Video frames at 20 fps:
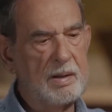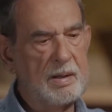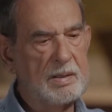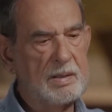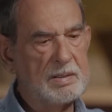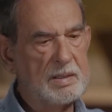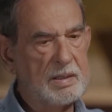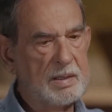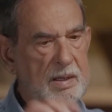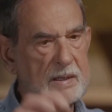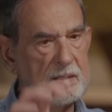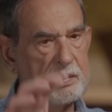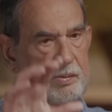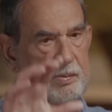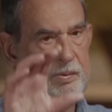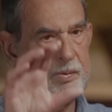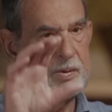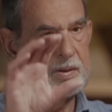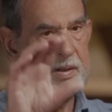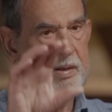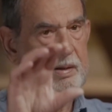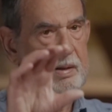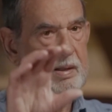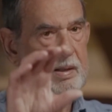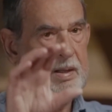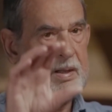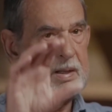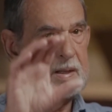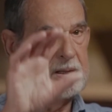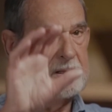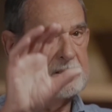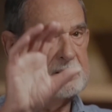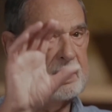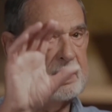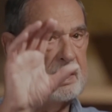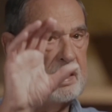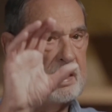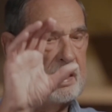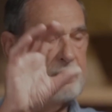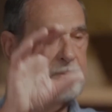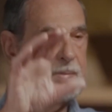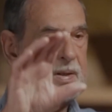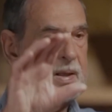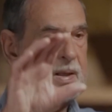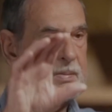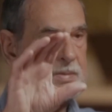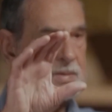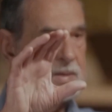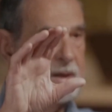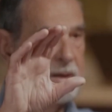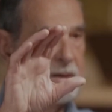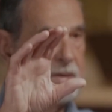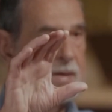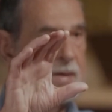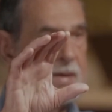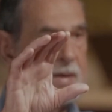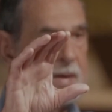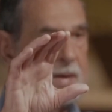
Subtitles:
and it got within, his high beams got on